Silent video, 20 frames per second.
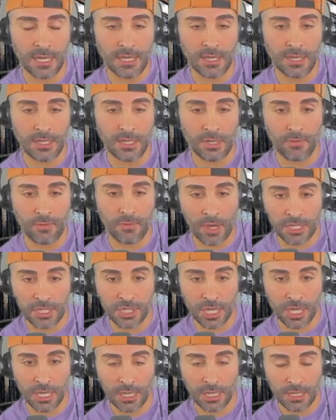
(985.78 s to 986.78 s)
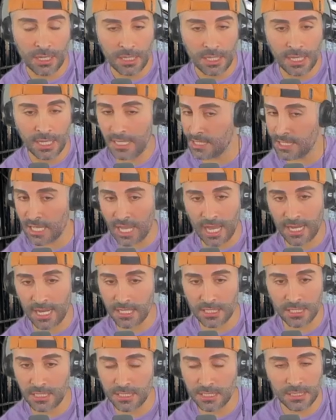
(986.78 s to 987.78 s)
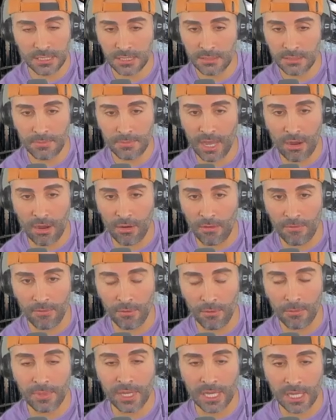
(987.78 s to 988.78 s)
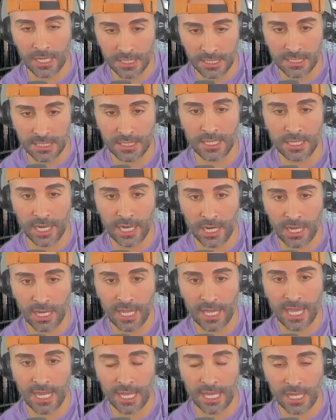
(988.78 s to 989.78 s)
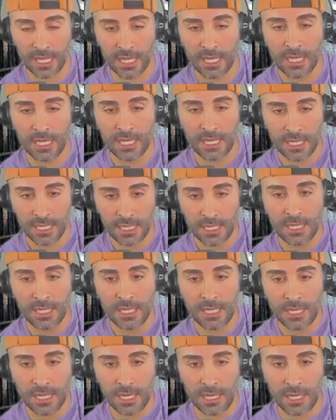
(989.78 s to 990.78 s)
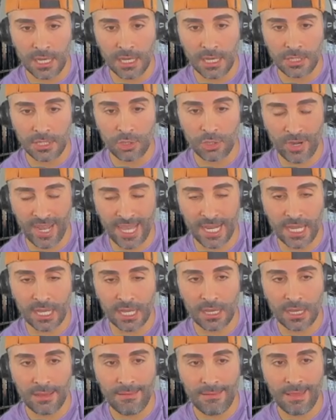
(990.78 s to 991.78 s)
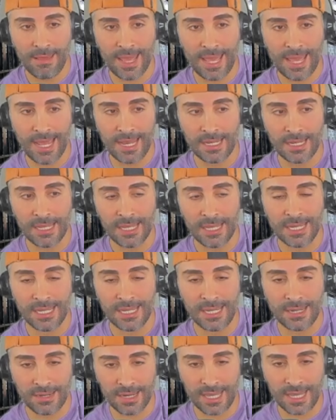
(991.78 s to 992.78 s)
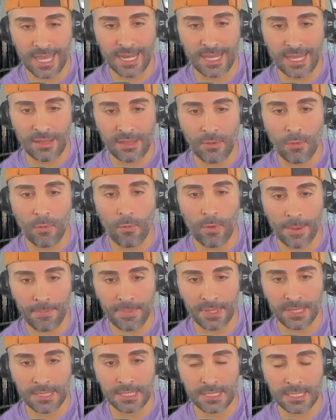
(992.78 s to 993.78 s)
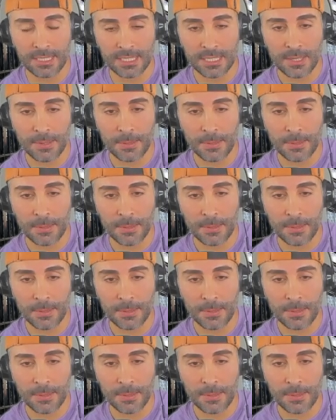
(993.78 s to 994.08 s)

Russia is not as powerful because they're getting training and they're getting weapons,